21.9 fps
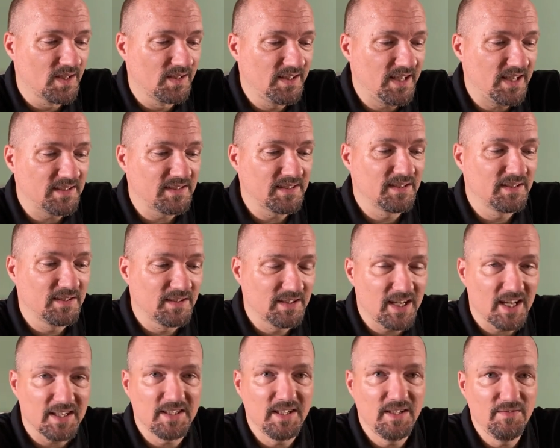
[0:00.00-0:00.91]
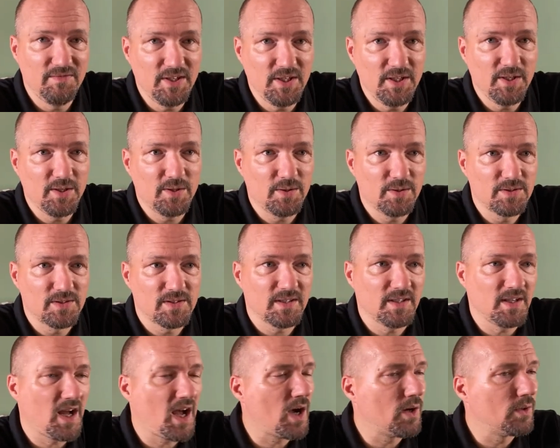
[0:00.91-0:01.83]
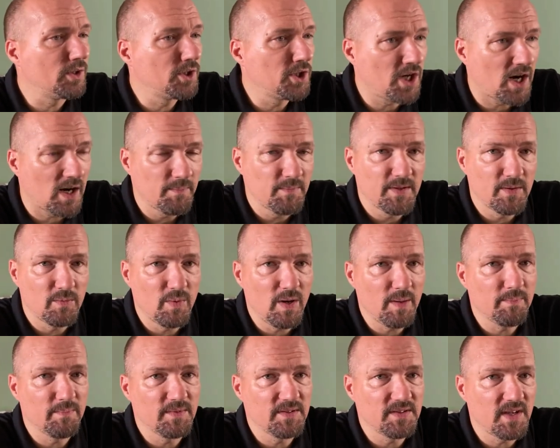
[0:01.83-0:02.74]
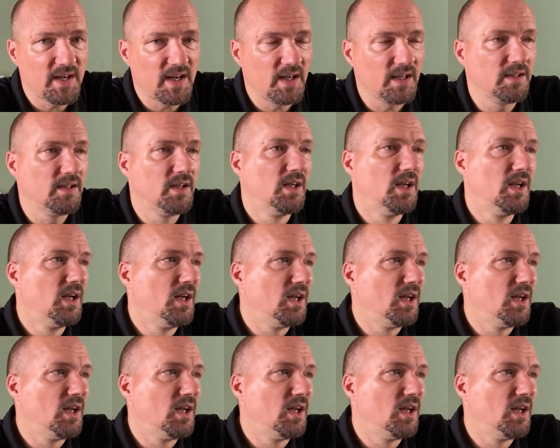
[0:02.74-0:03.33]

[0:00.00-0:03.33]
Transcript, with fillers: test cutting videos, uh, how sharp the weapons are,